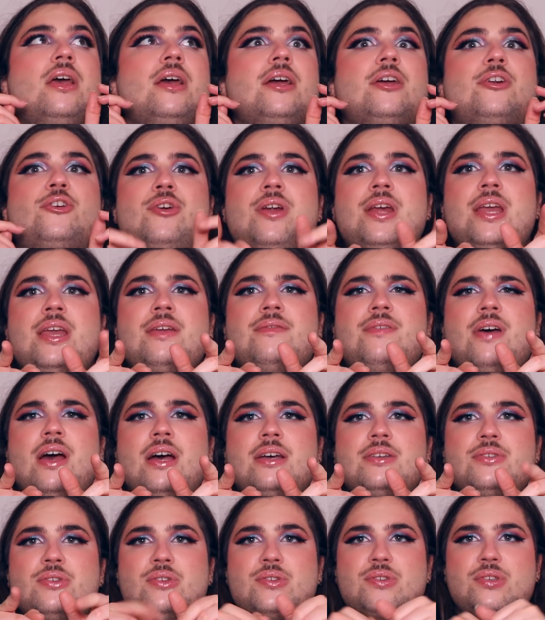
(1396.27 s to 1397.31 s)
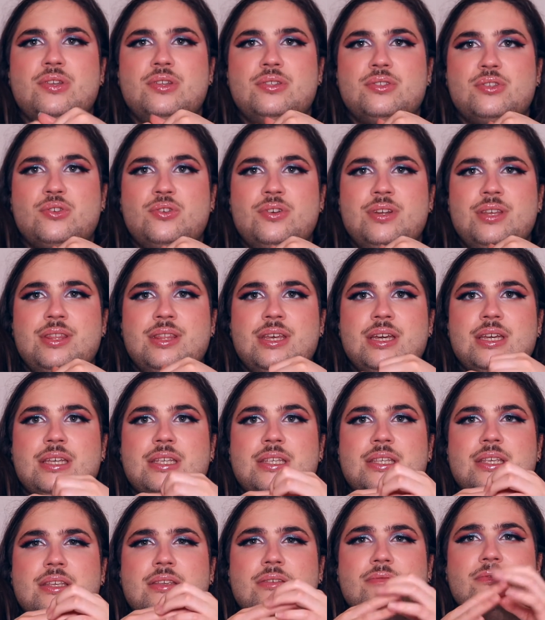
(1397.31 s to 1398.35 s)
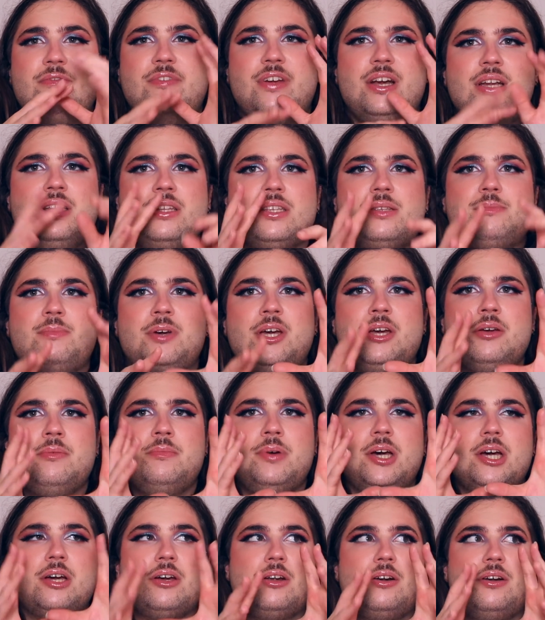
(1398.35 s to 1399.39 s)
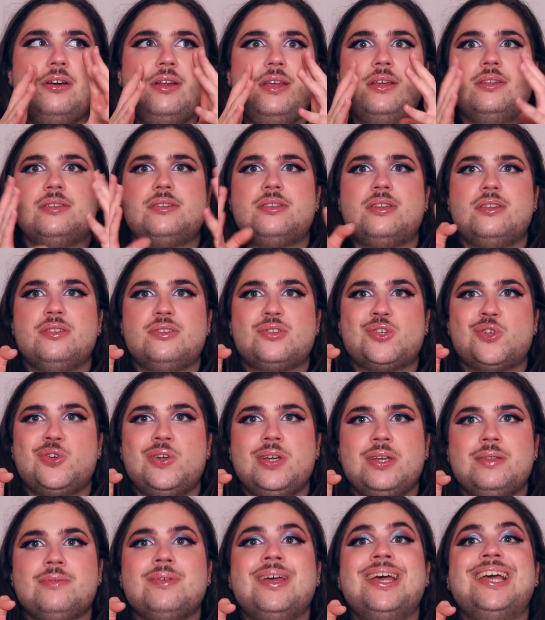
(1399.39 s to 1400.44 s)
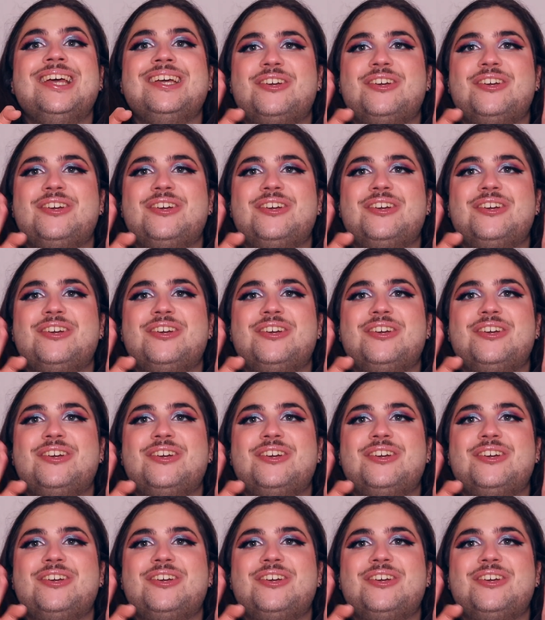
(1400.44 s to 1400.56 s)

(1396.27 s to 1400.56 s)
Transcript: Crave has a sunscreen that is very inspired by Korean sunscreen.